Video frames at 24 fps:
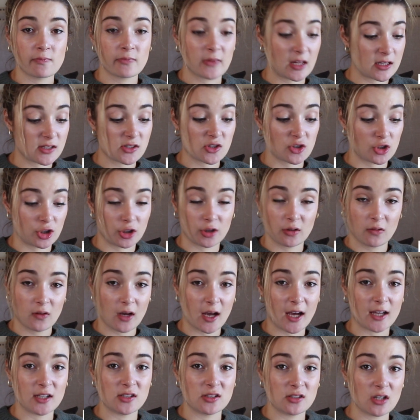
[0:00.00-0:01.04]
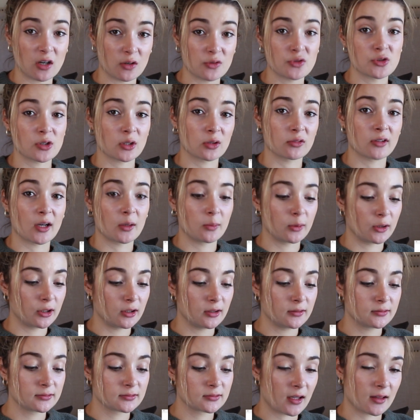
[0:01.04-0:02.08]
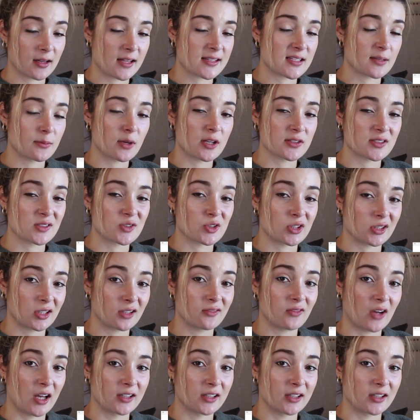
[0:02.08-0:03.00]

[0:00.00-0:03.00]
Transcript: That's true. I don't drink Red Bull, unless I'm also drinking